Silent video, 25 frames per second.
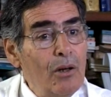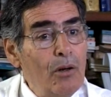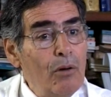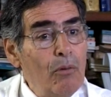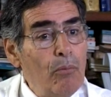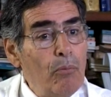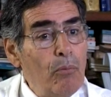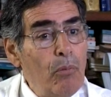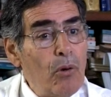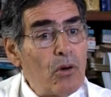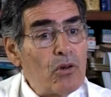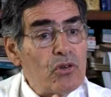
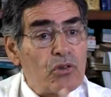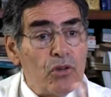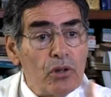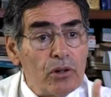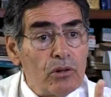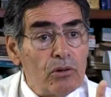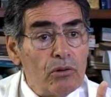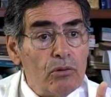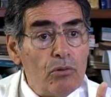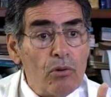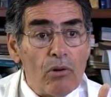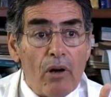in the
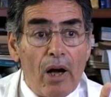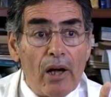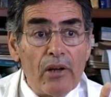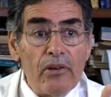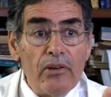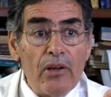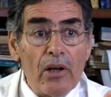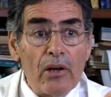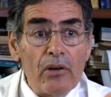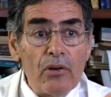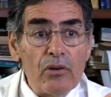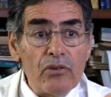war
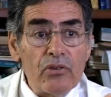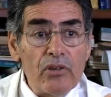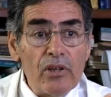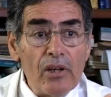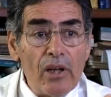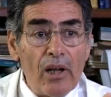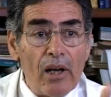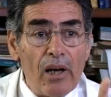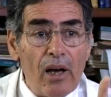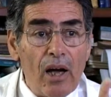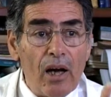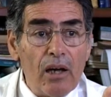against
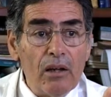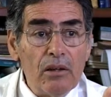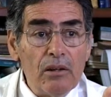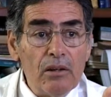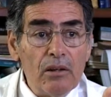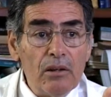cancer.